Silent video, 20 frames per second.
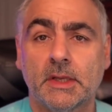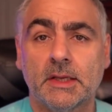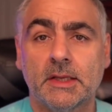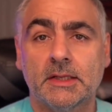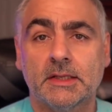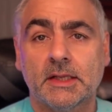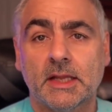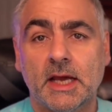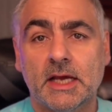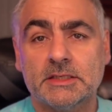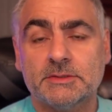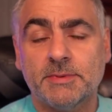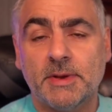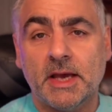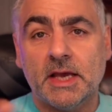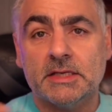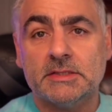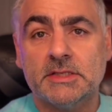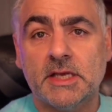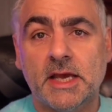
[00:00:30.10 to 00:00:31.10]

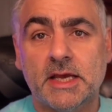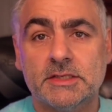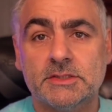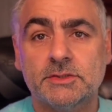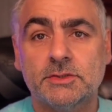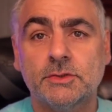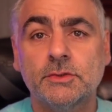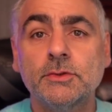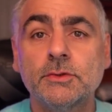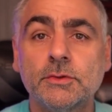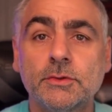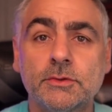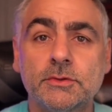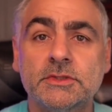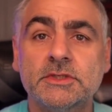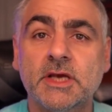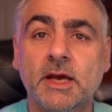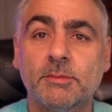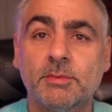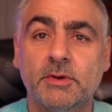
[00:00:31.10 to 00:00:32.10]
LastPass has two
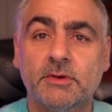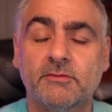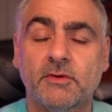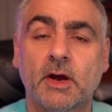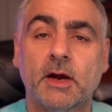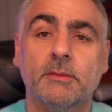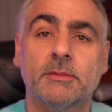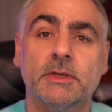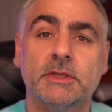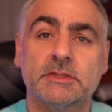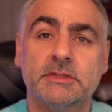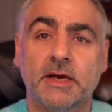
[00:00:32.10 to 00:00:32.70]
separate environments.